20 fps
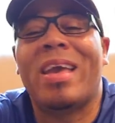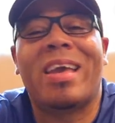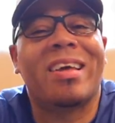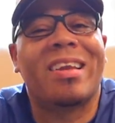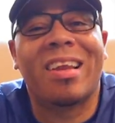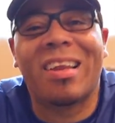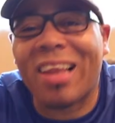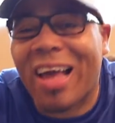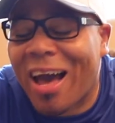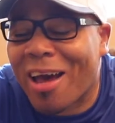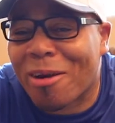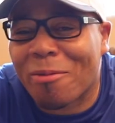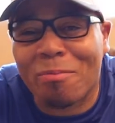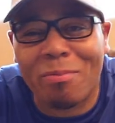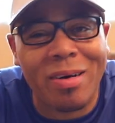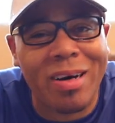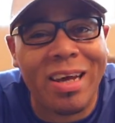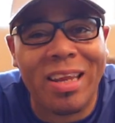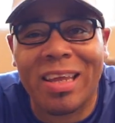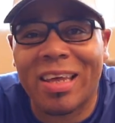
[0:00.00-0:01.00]
making a lot
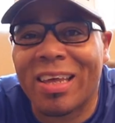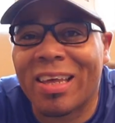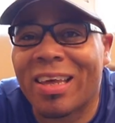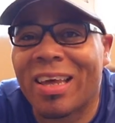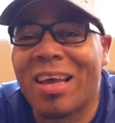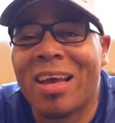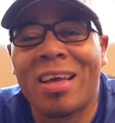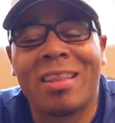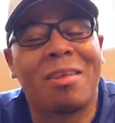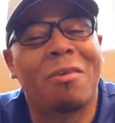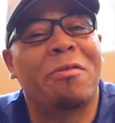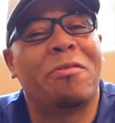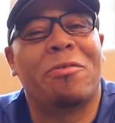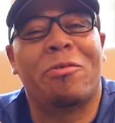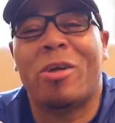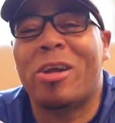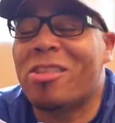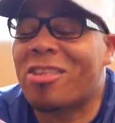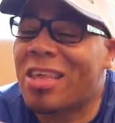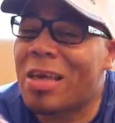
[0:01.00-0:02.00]
of money, the
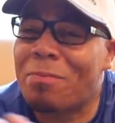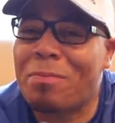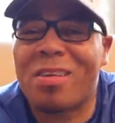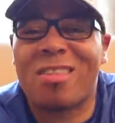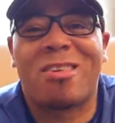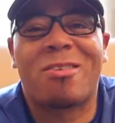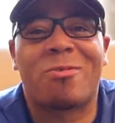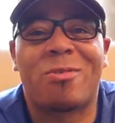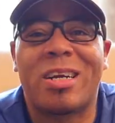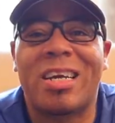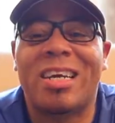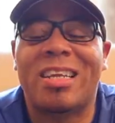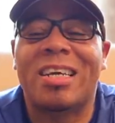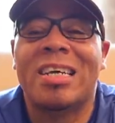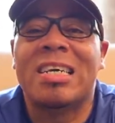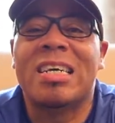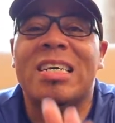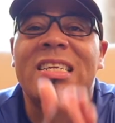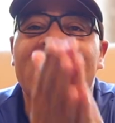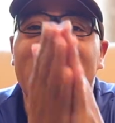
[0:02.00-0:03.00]
friendship is great,
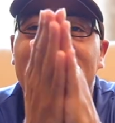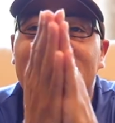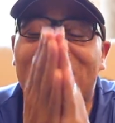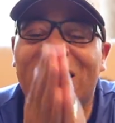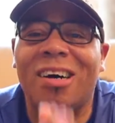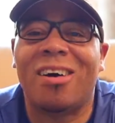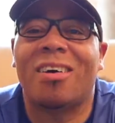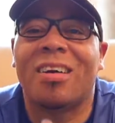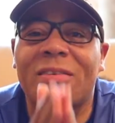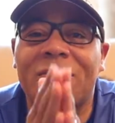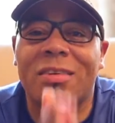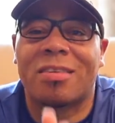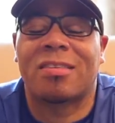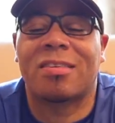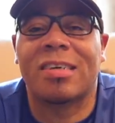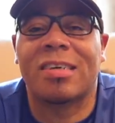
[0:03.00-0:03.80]
and then all of a